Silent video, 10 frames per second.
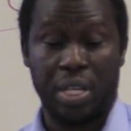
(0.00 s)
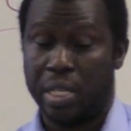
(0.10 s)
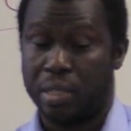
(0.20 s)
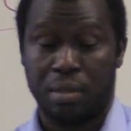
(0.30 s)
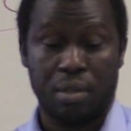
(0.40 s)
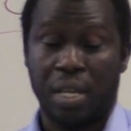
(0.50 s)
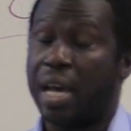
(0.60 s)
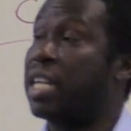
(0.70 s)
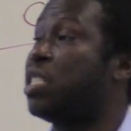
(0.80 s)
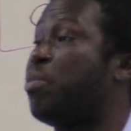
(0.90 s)
it is
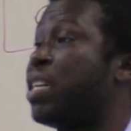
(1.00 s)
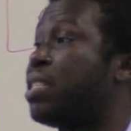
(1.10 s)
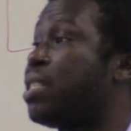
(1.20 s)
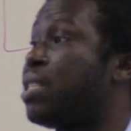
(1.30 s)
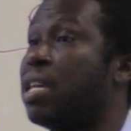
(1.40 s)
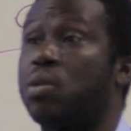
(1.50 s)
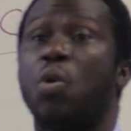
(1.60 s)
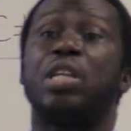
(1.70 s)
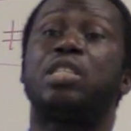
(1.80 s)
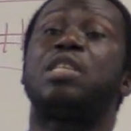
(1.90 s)
anti-persistent.
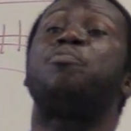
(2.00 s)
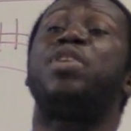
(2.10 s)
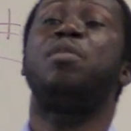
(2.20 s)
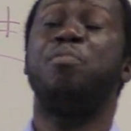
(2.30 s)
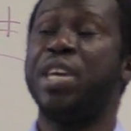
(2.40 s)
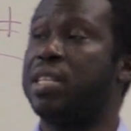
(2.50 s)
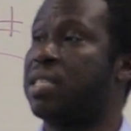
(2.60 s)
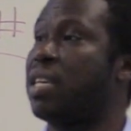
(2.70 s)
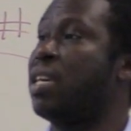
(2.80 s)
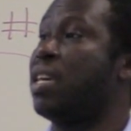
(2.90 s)
What it simply means
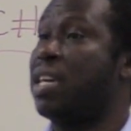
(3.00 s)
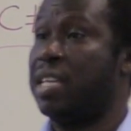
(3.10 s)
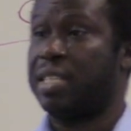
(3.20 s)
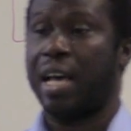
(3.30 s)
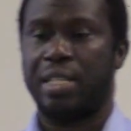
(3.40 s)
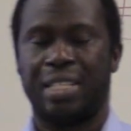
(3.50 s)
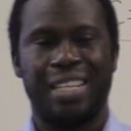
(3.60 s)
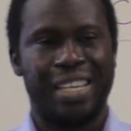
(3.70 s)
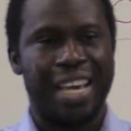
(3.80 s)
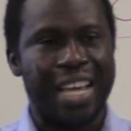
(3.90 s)
is that
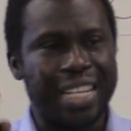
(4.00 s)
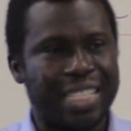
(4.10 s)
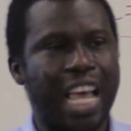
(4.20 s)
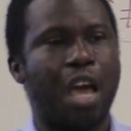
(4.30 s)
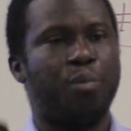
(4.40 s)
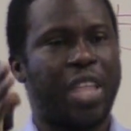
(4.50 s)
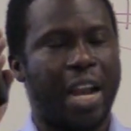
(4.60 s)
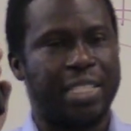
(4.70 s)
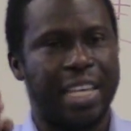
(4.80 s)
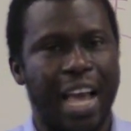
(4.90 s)
anytime there
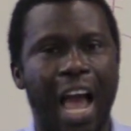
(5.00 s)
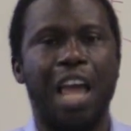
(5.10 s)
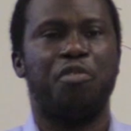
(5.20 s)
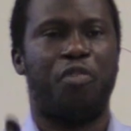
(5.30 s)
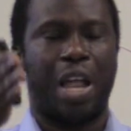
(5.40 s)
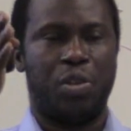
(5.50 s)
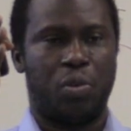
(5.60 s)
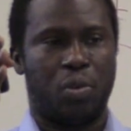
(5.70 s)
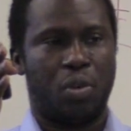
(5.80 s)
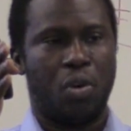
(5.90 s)
is a high
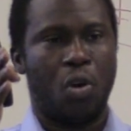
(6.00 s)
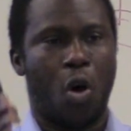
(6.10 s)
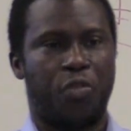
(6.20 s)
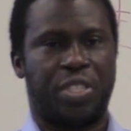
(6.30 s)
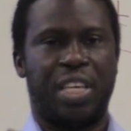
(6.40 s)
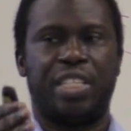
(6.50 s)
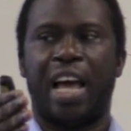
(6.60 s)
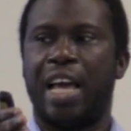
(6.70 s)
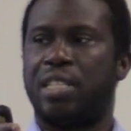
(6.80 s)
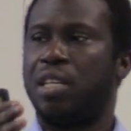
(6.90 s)
value of stage
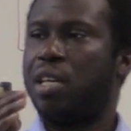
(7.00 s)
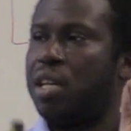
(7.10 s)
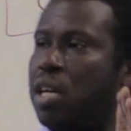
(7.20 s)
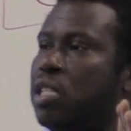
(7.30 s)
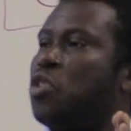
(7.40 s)
height, the